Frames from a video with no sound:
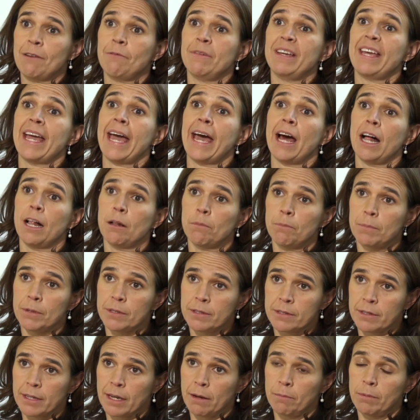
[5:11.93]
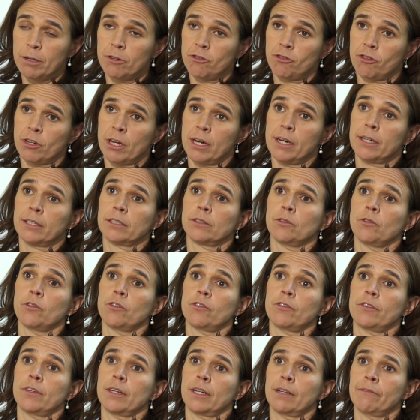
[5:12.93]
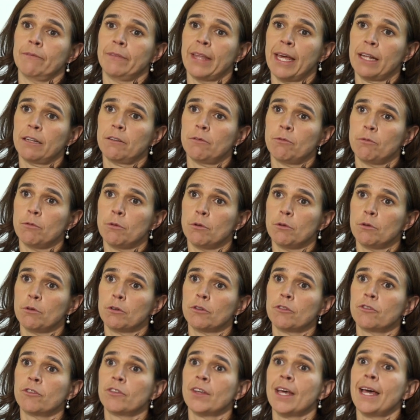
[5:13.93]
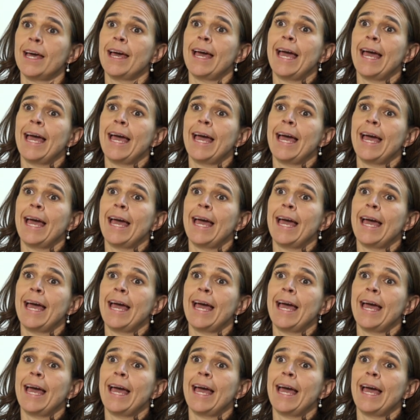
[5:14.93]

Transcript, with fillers: we help establish diagnostic networks,